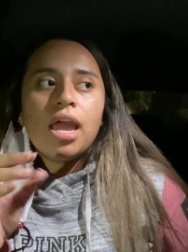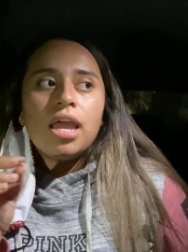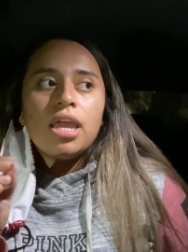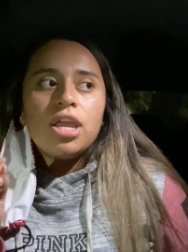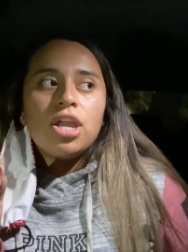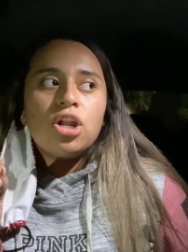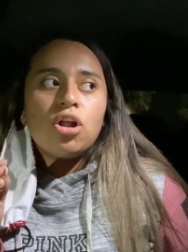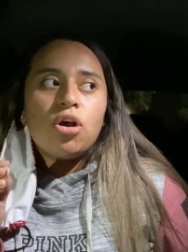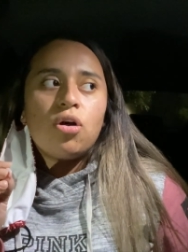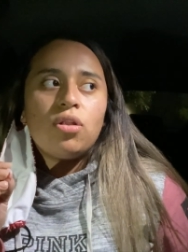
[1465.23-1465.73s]

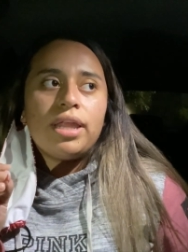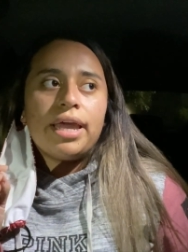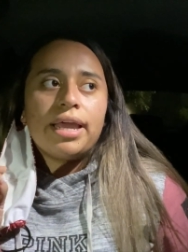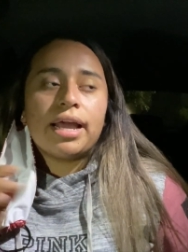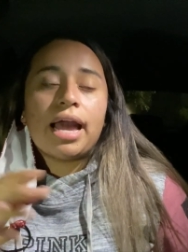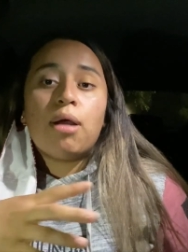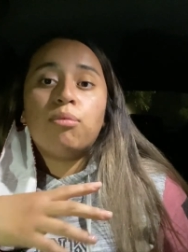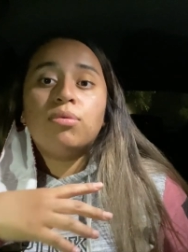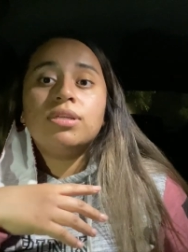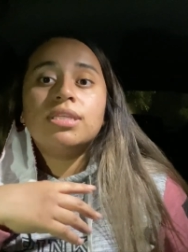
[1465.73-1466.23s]
you know like
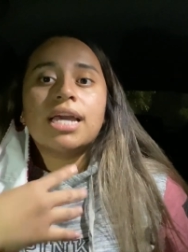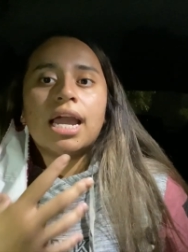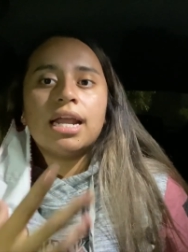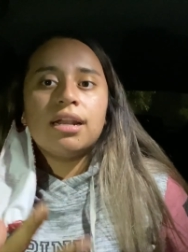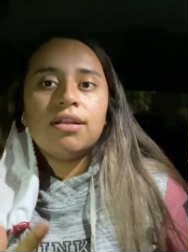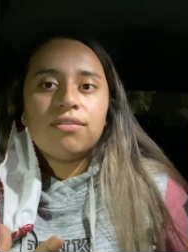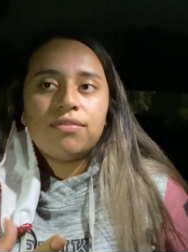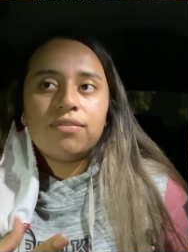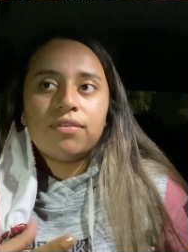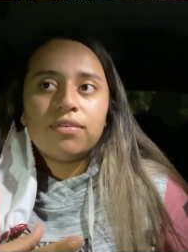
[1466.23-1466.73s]
i was kind
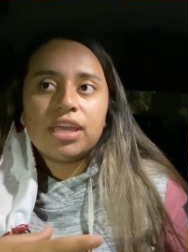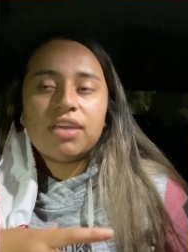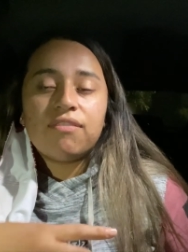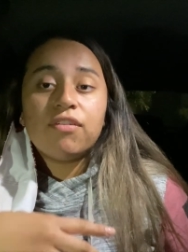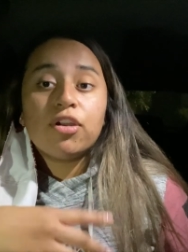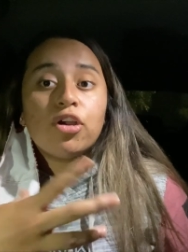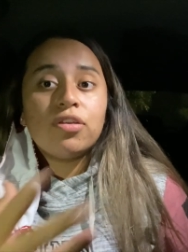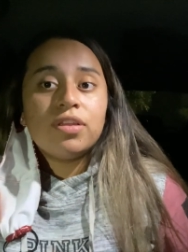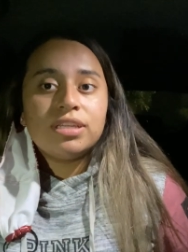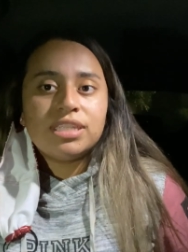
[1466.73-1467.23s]
of giving
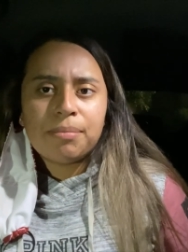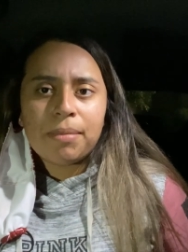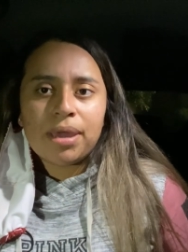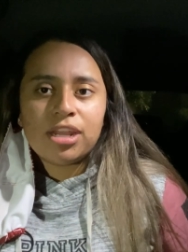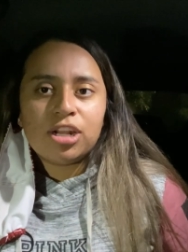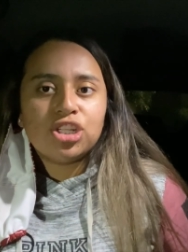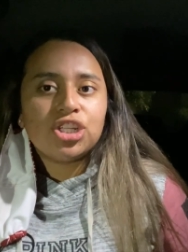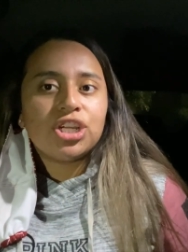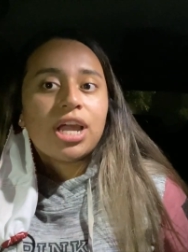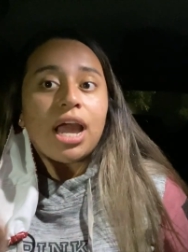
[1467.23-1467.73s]
her the same
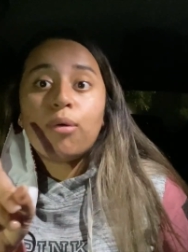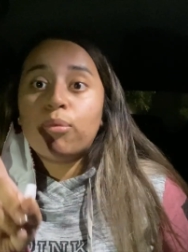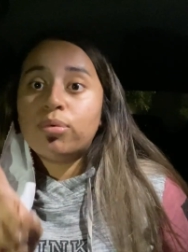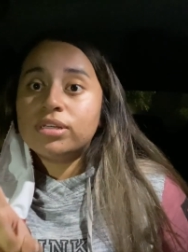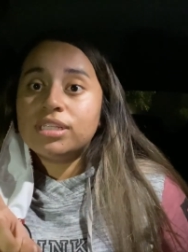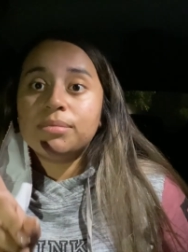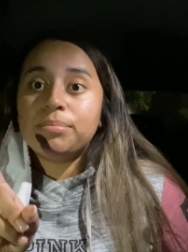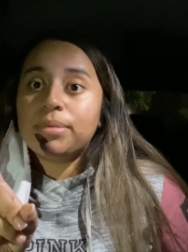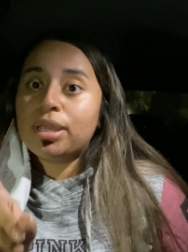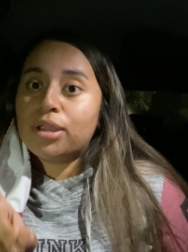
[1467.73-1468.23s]
energy i
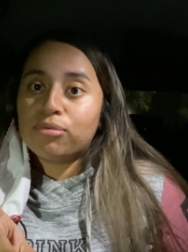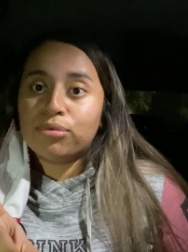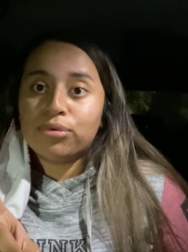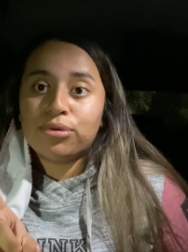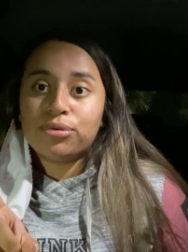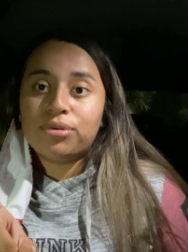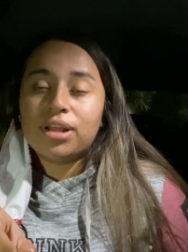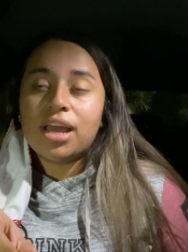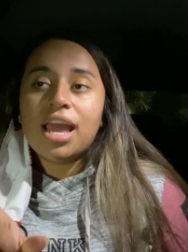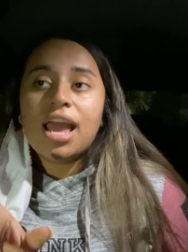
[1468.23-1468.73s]
wasn't being
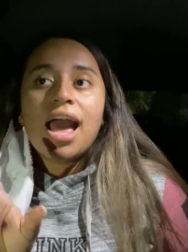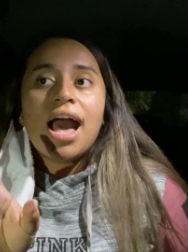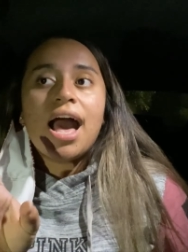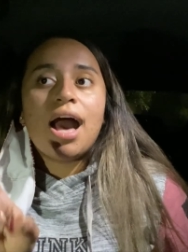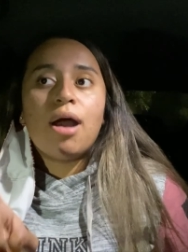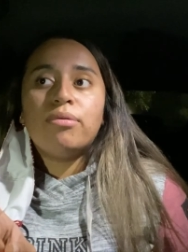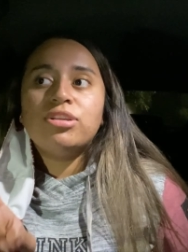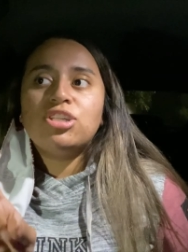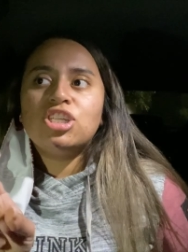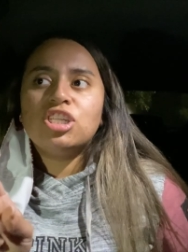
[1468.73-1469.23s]
rude i
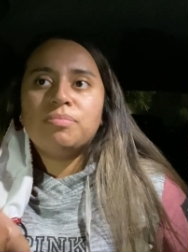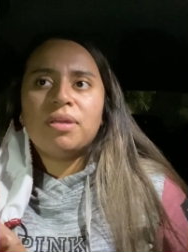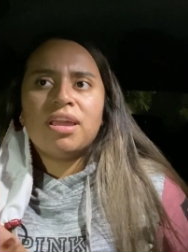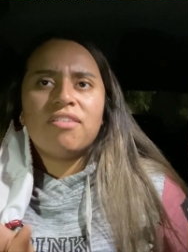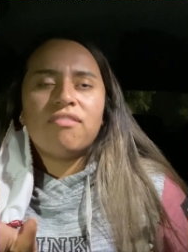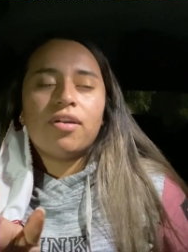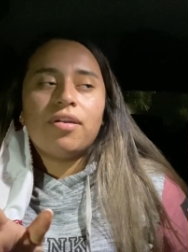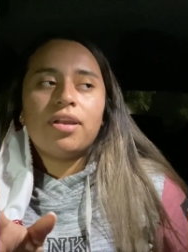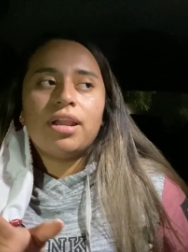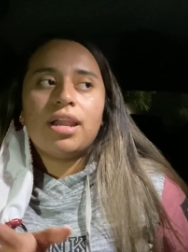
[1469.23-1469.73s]
was just being
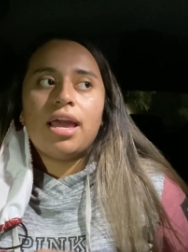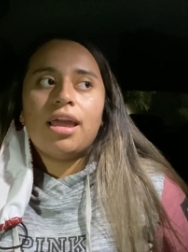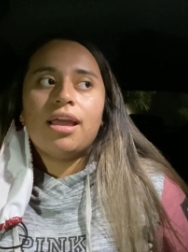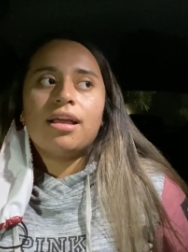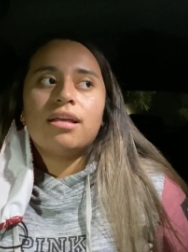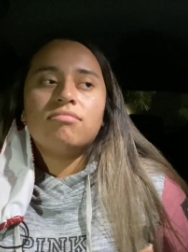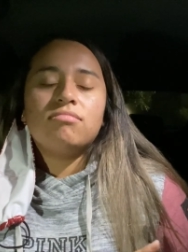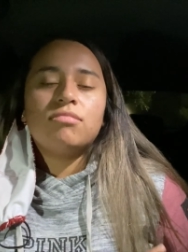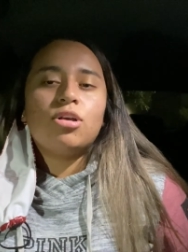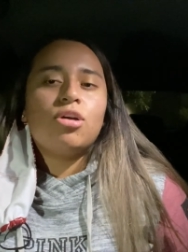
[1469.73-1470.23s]
very like
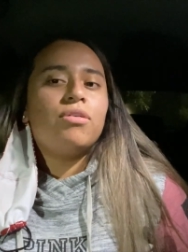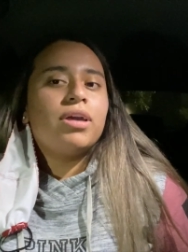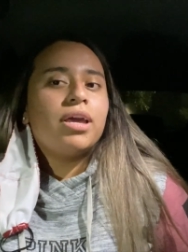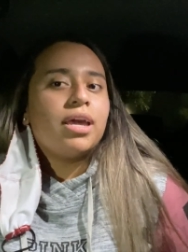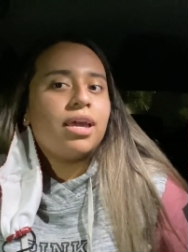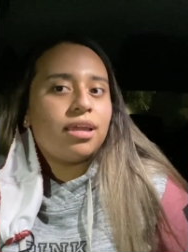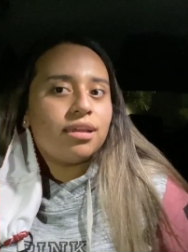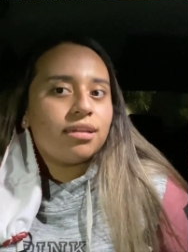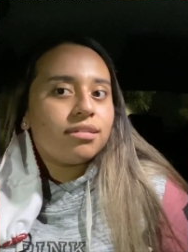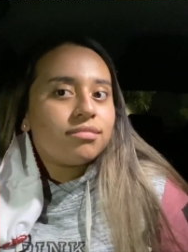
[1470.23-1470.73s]

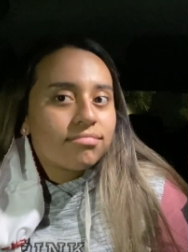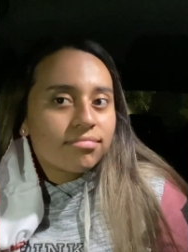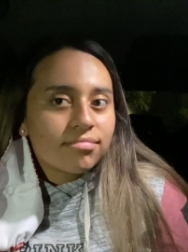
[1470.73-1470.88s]
okay